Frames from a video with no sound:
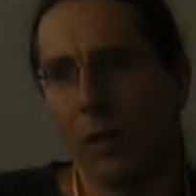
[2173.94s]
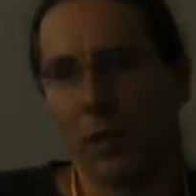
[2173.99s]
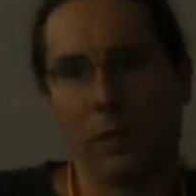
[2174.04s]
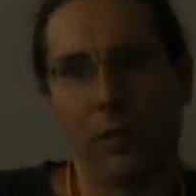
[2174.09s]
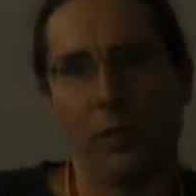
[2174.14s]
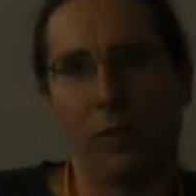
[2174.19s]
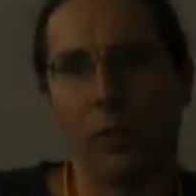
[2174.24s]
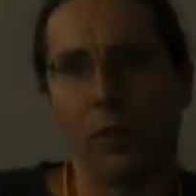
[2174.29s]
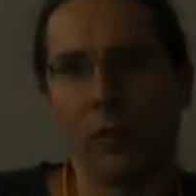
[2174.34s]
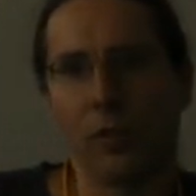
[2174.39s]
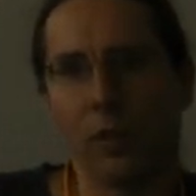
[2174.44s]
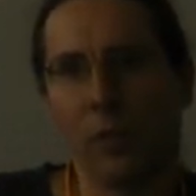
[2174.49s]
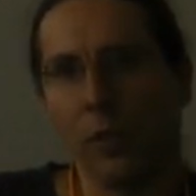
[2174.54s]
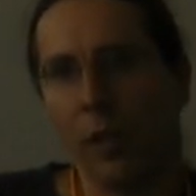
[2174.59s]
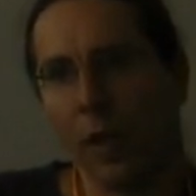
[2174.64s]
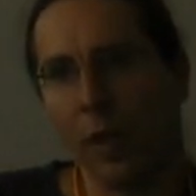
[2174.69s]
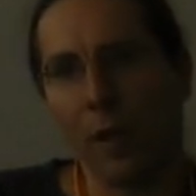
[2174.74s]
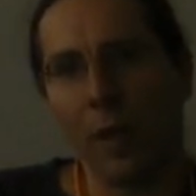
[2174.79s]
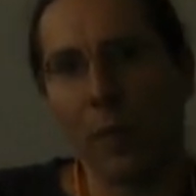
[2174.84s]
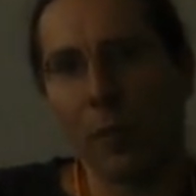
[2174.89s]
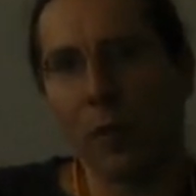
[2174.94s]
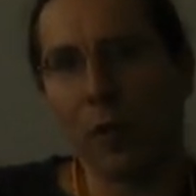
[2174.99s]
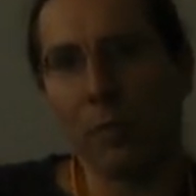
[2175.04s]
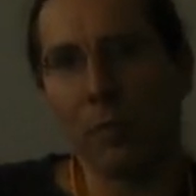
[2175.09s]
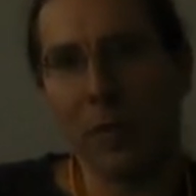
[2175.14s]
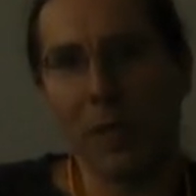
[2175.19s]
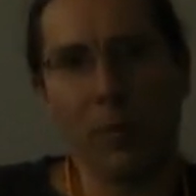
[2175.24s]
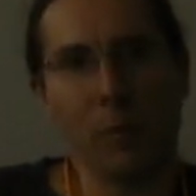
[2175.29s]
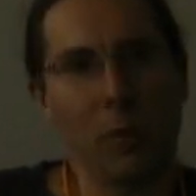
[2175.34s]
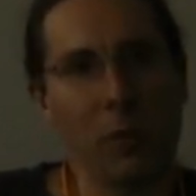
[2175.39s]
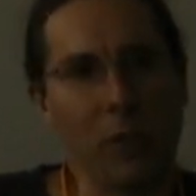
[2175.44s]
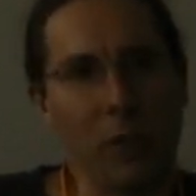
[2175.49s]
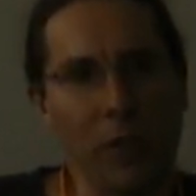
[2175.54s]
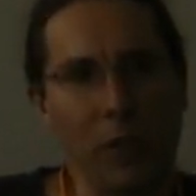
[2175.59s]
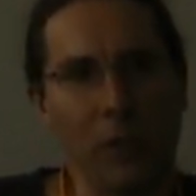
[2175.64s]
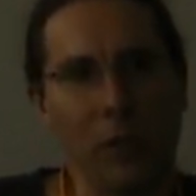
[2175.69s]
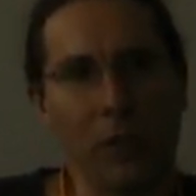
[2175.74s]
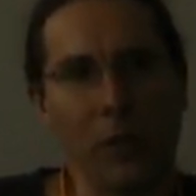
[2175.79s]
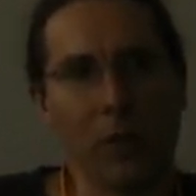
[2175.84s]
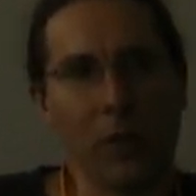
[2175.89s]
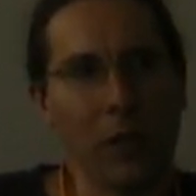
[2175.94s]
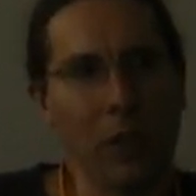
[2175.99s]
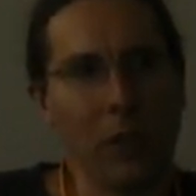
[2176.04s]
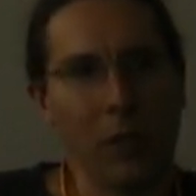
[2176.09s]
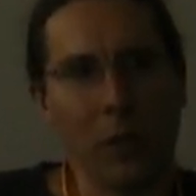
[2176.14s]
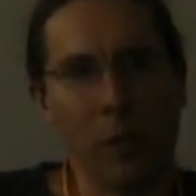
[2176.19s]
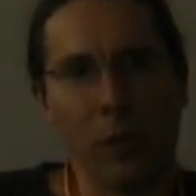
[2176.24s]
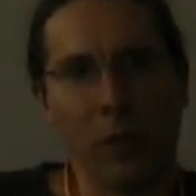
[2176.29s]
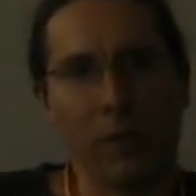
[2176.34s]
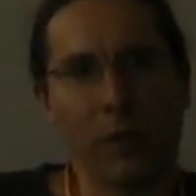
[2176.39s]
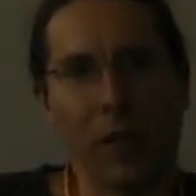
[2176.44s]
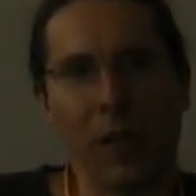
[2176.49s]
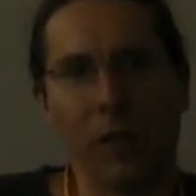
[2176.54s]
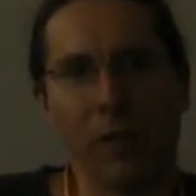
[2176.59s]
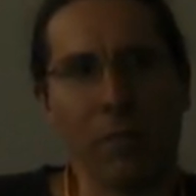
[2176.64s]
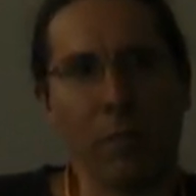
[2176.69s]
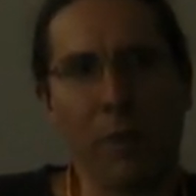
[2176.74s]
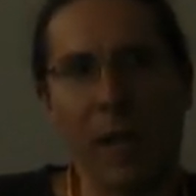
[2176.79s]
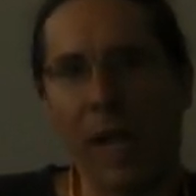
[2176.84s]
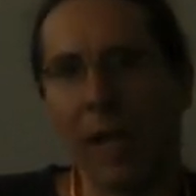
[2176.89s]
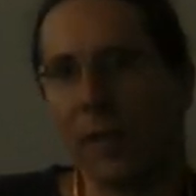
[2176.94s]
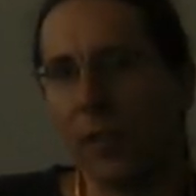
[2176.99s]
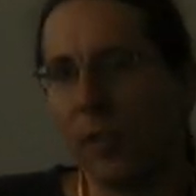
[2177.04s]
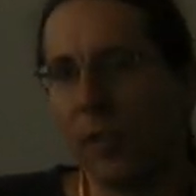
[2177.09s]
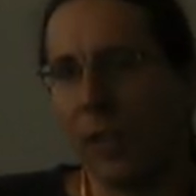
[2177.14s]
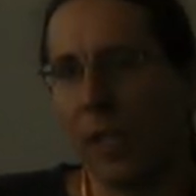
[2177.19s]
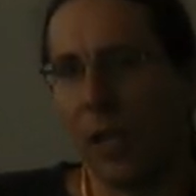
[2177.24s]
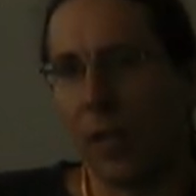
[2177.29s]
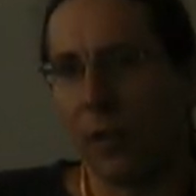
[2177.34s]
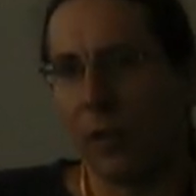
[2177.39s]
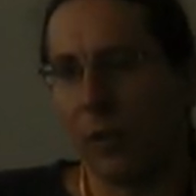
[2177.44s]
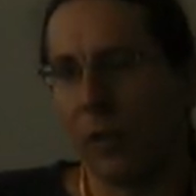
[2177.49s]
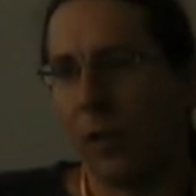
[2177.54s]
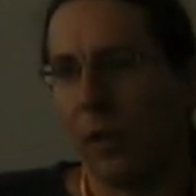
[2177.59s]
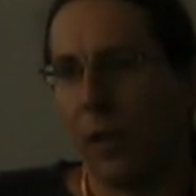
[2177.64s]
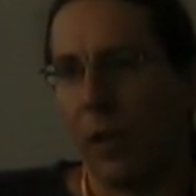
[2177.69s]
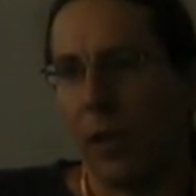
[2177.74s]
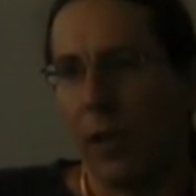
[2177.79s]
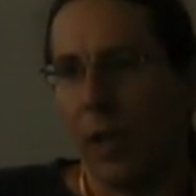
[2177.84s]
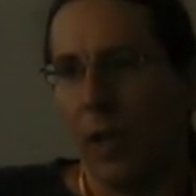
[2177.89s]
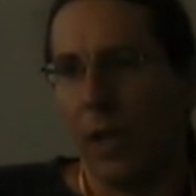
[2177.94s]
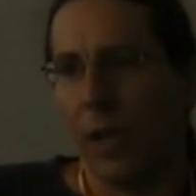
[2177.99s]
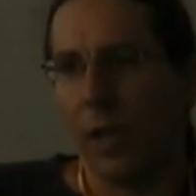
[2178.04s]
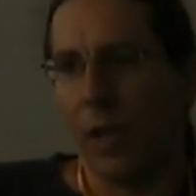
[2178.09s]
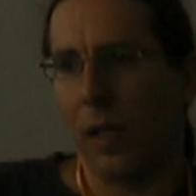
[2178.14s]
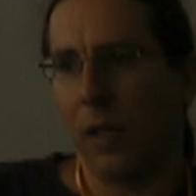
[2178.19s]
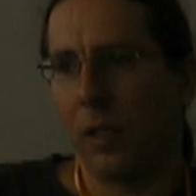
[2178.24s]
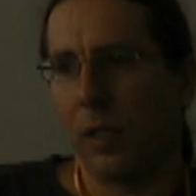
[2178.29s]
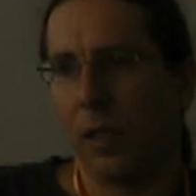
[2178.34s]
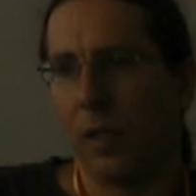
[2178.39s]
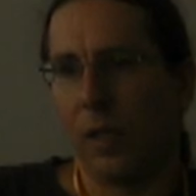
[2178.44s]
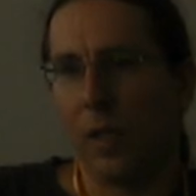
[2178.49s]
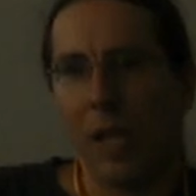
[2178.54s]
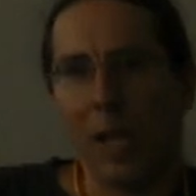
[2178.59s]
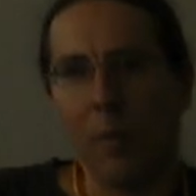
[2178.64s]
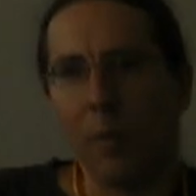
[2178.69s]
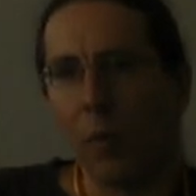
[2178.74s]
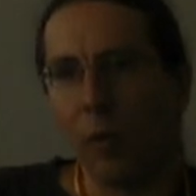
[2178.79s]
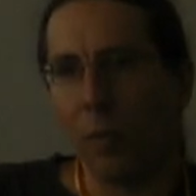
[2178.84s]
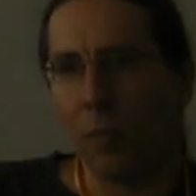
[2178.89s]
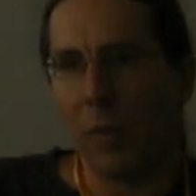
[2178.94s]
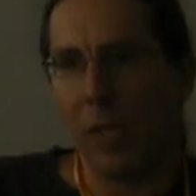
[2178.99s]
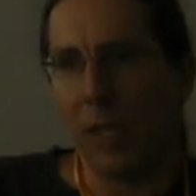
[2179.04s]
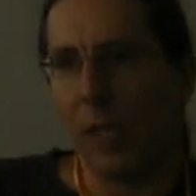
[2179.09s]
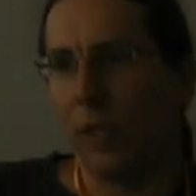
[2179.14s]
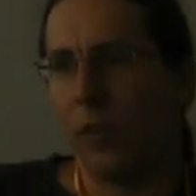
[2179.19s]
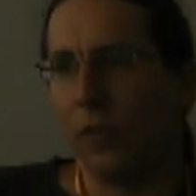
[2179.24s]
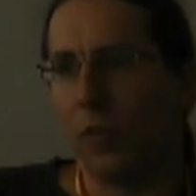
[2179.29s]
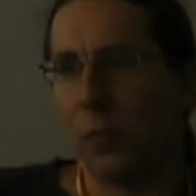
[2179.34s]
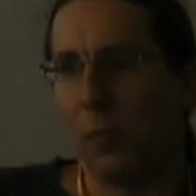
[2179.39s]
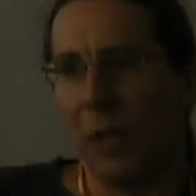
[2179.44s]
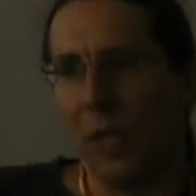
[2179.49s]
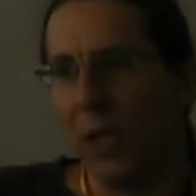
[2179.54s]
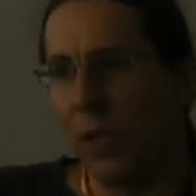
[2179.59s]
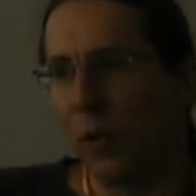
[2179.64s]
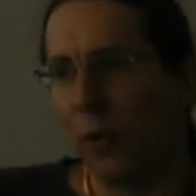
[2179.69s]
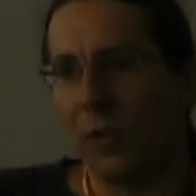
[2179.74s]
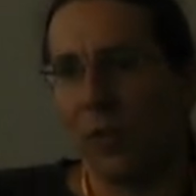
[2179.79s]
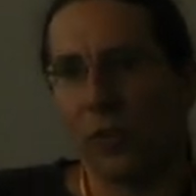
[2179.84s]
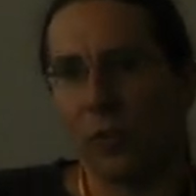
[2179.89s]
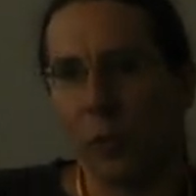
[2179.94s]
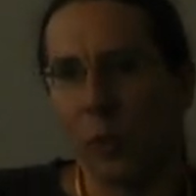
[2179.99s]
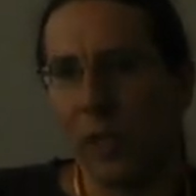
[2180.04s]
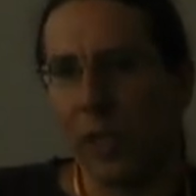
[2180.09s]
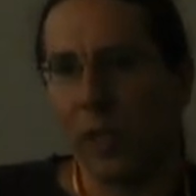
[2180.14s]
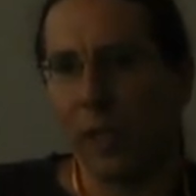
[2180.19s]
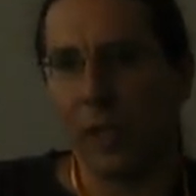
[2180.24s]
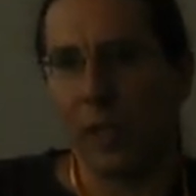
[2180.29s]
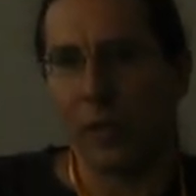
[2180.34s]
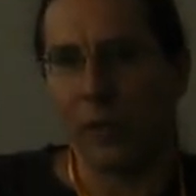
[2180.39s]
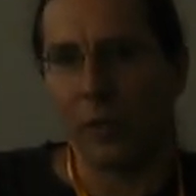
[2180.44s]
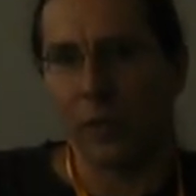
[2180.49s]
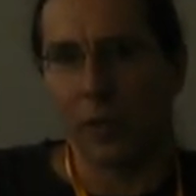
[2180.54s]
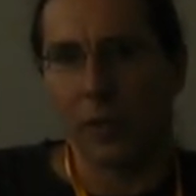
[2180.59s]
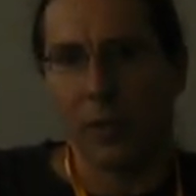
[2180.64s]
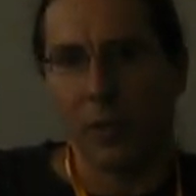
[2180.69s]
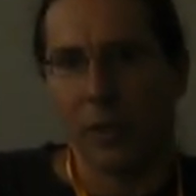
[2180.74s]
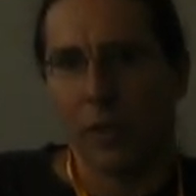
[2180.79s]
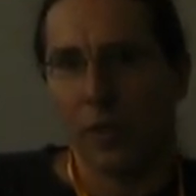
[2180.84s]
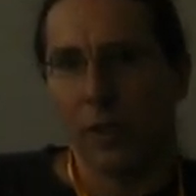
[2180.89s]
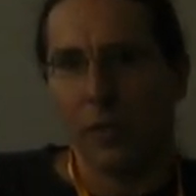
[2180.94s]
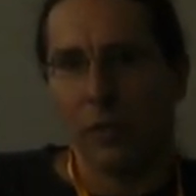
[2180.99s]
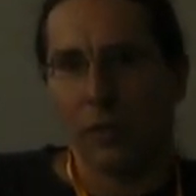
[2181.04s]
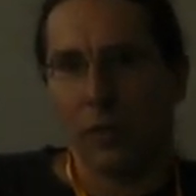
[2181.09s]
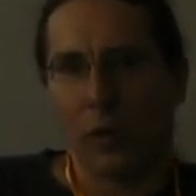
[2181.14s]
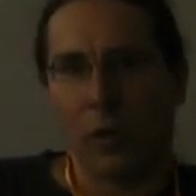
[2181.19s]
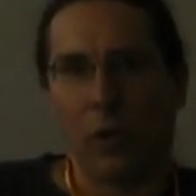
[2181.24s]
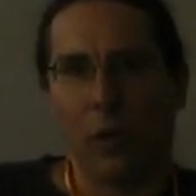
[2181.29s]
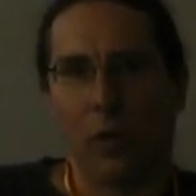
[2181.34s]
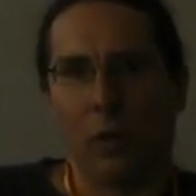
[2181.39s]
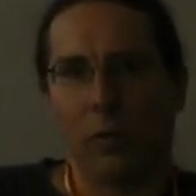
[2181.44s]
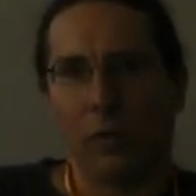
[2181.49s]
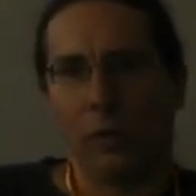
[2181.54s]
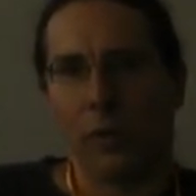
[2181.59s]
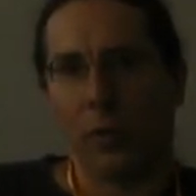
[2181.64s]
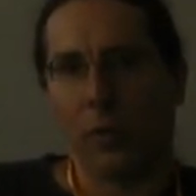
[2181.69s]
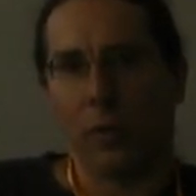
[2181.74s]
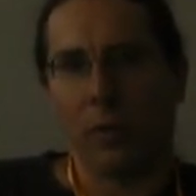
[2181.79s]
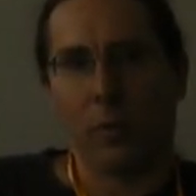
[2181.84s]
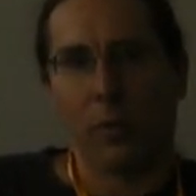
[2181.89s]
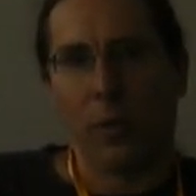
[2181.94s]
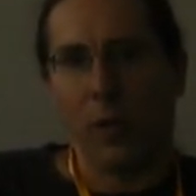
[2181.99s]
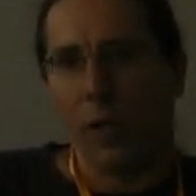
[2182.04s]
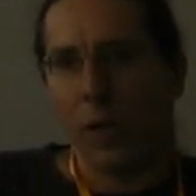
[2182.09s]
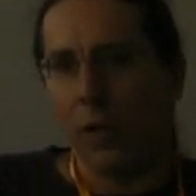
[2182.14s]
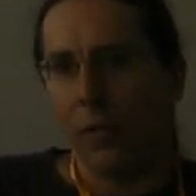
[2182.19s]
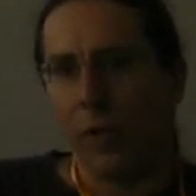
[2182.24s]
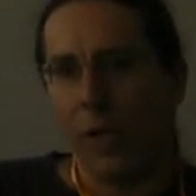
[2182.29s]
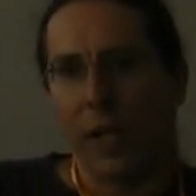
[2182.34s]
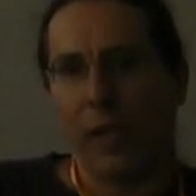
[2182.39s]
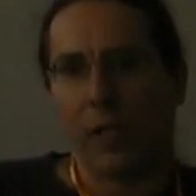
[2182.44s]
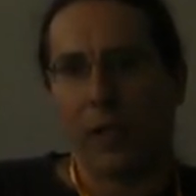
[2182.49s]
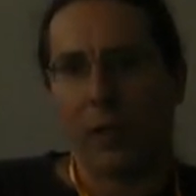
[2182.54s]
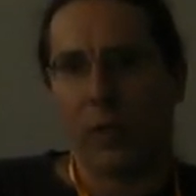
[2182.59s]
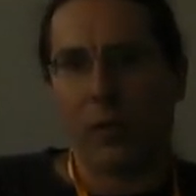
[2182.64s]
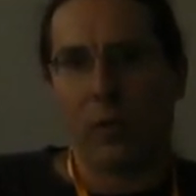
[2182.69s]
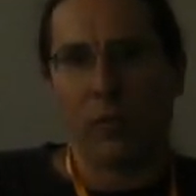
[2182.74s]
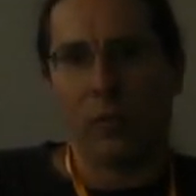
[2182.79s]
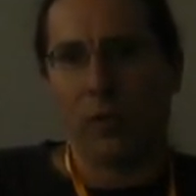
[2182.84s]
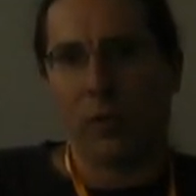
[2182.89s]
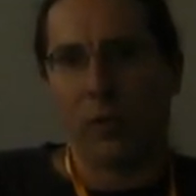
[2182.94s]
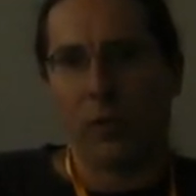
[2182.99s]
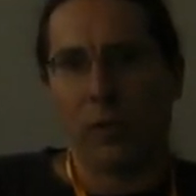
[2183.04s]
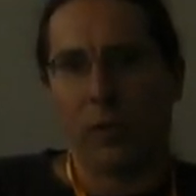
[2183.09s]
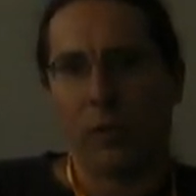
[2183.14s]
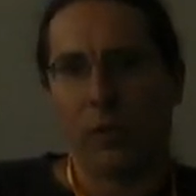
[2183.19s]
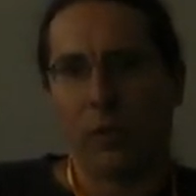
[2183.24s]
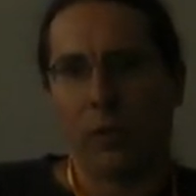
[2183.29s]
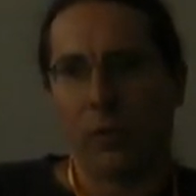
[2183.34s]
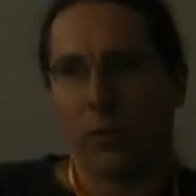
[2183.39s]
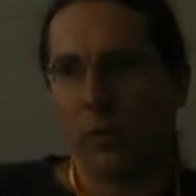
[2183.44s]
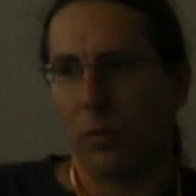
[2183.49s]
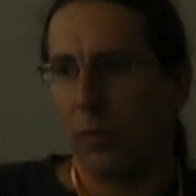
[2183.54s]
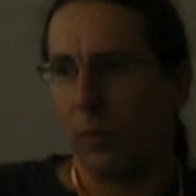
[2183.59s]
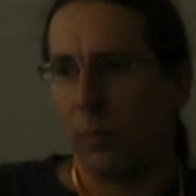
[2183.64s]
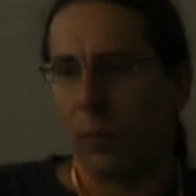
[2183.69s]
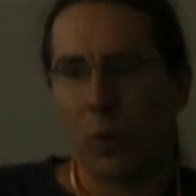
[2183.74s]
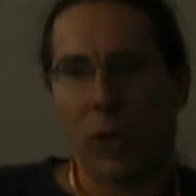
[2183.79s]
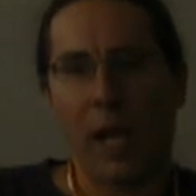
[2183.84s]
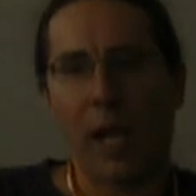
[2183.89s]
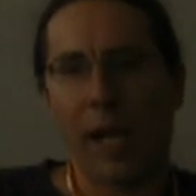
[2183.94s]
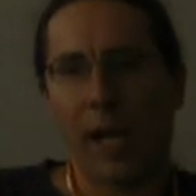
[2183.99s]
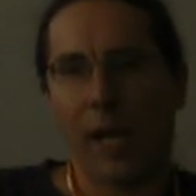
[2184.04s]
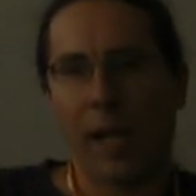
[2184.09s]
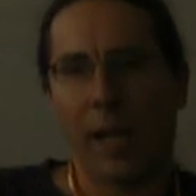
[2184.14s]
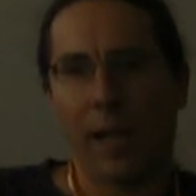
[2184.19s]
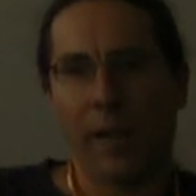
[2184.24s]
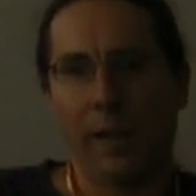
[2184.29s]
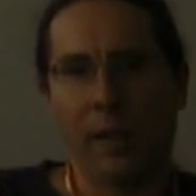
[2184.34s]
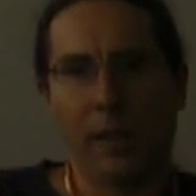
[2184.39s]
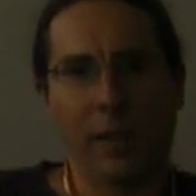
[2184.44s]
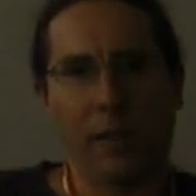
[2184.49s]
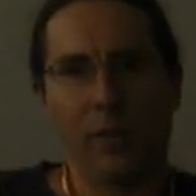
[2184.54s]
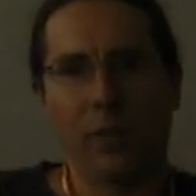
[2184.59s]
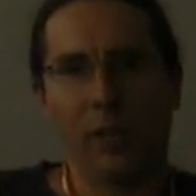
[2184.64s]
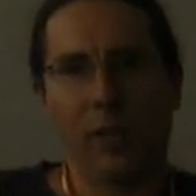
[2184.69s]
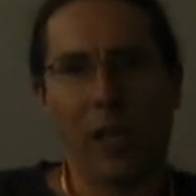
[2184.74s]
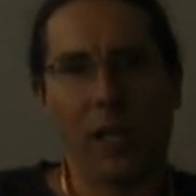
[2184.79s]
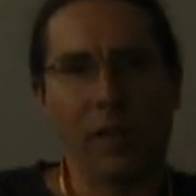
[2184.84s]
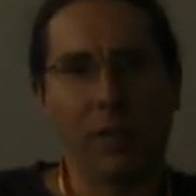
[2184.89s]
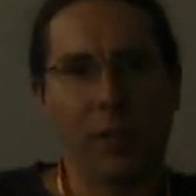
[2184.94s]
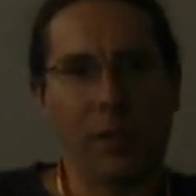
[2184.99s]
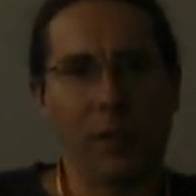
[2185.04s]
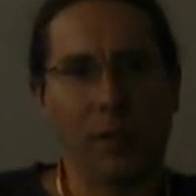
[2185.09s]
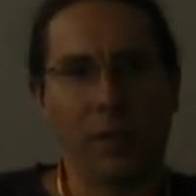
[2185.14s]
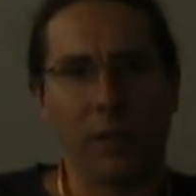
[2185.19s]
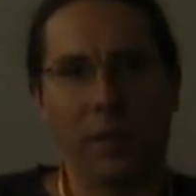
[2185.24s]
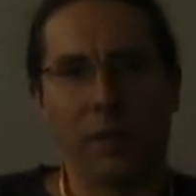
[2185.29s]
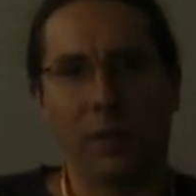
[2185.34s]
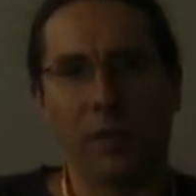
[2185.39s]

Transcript: And there's a number of people here who have kind of banded together and enabled me to be here this weekend. So, you know, thank you to Brad and David